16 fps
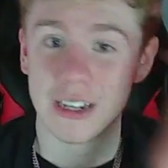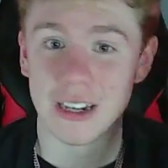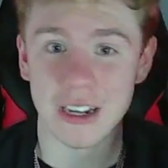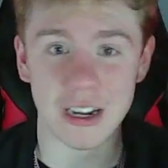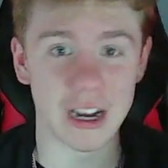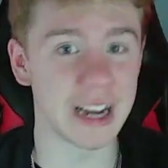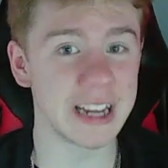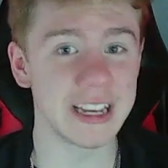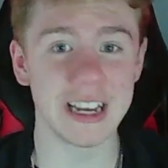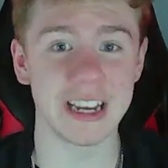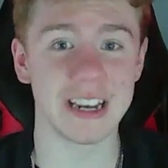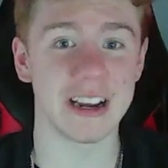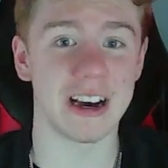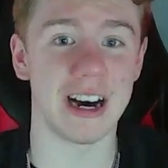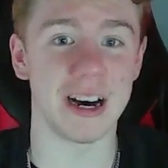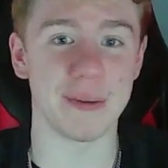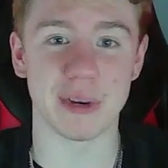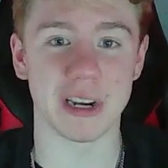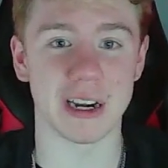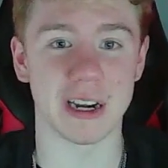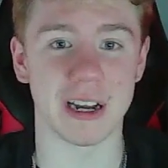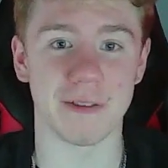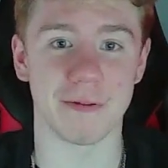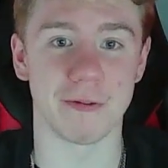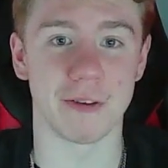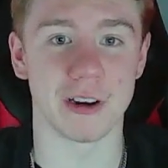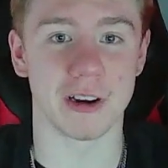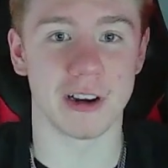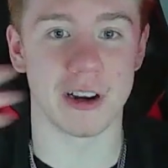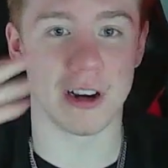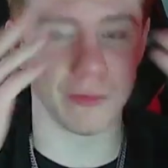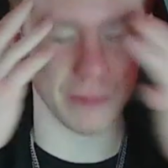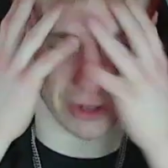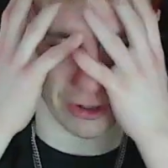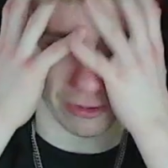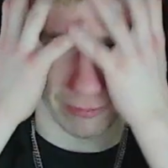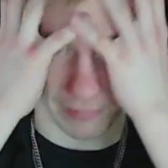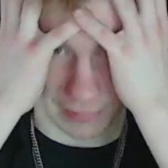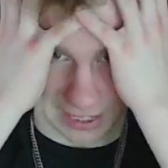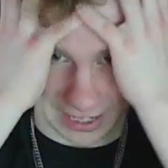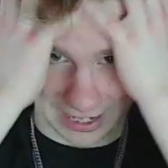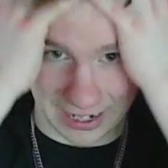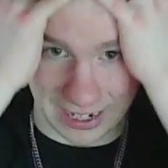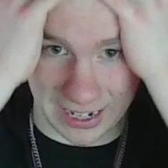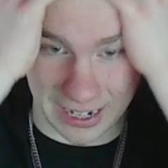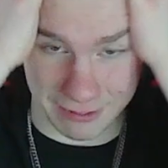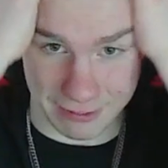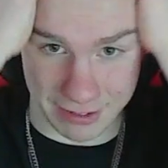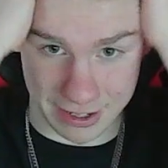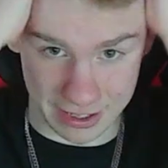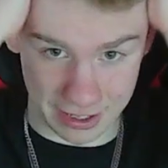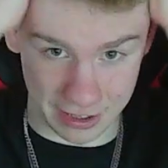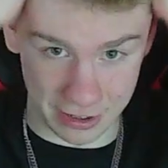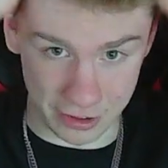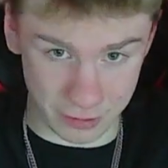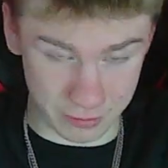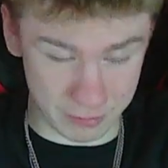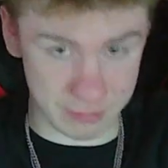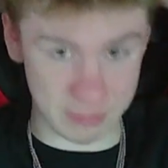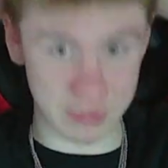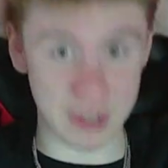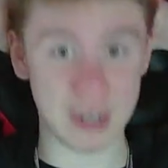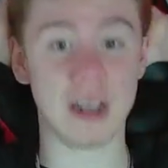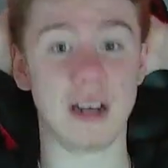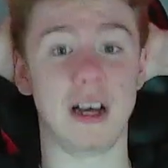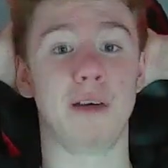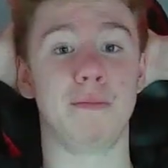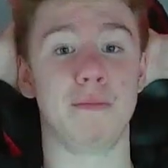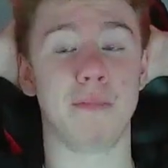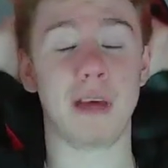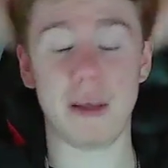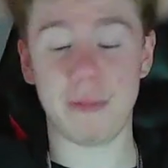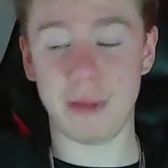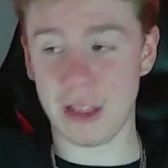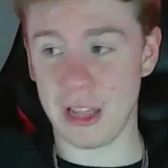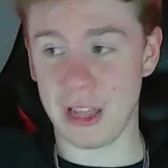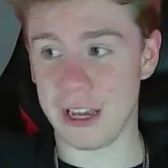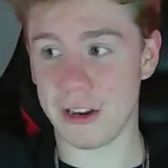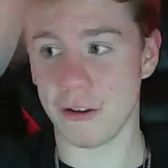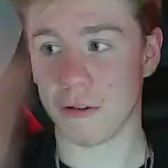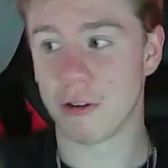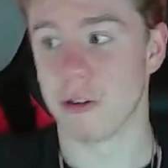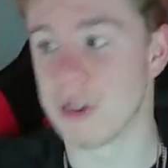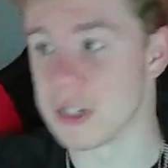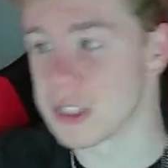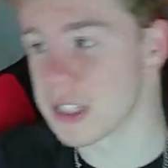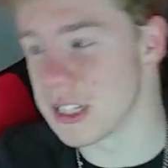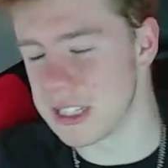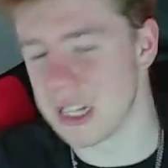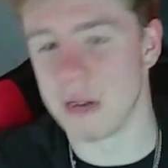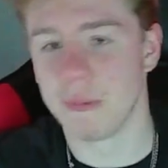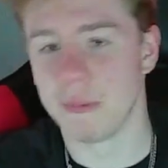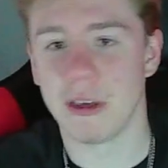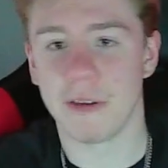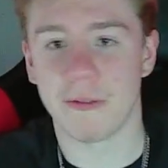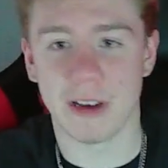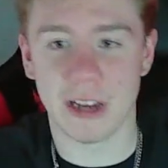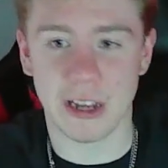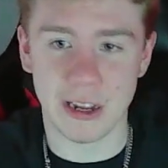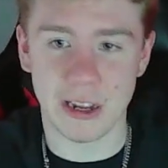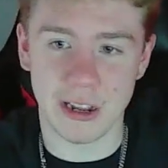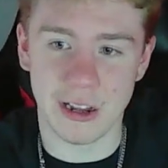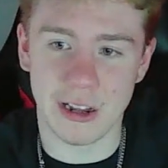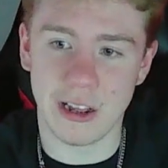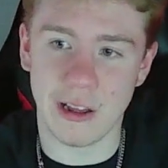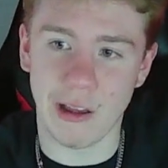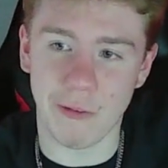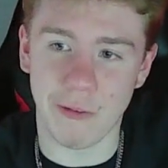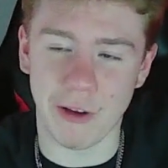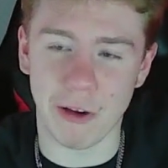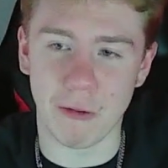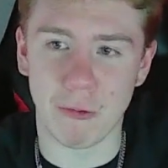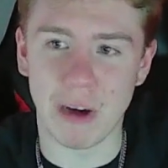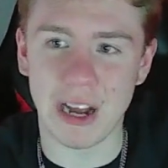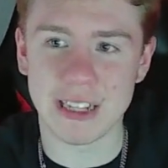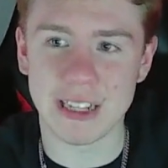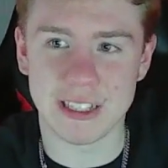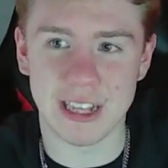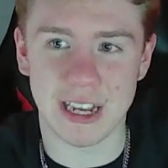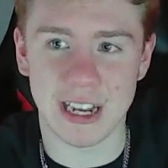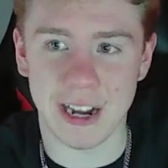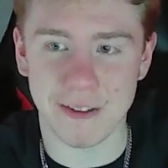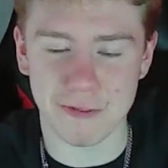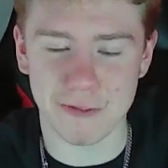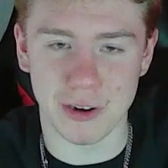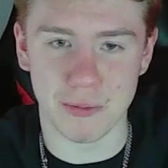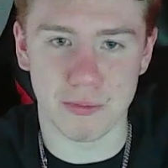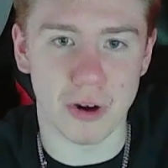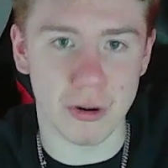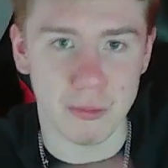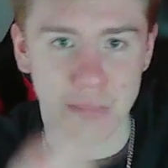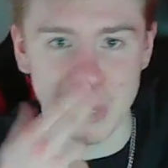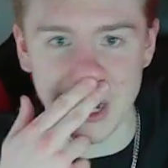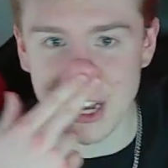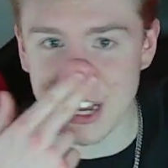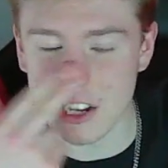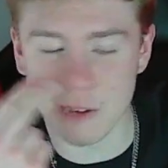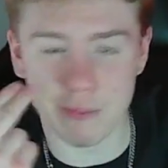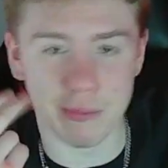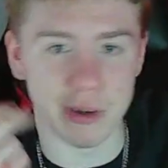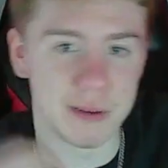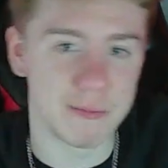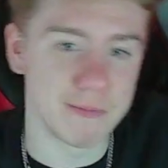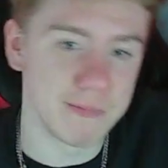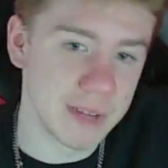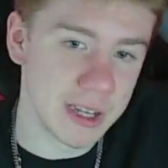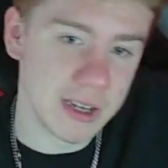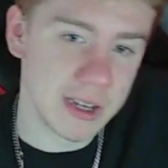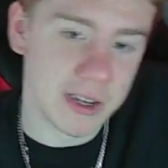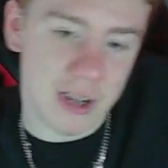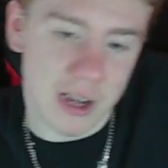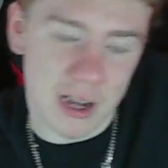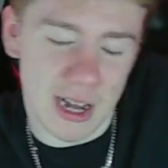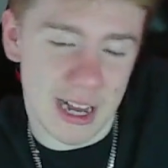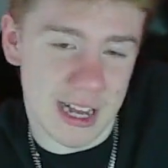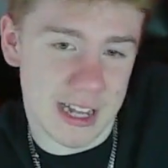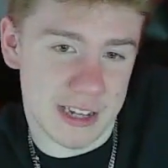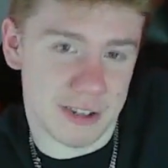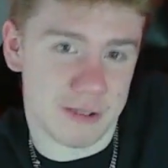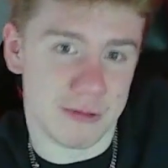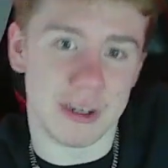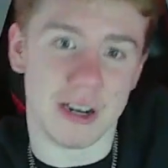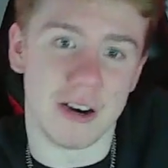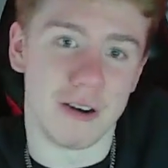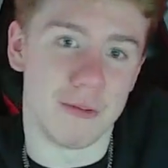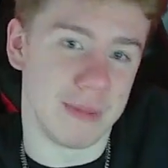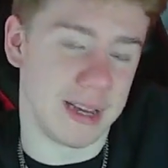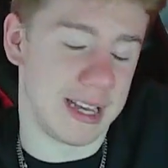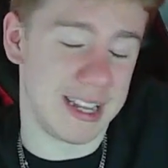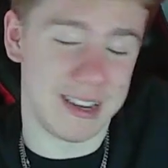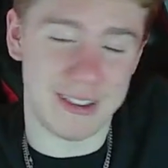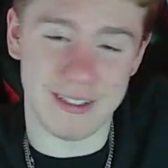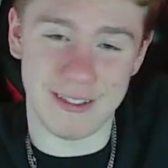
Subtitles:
I need to hop in an F1 car, bro. I really do. Maybe Lando Norris can tell me if I wanked yet after I broke my hand, but I don't know, man.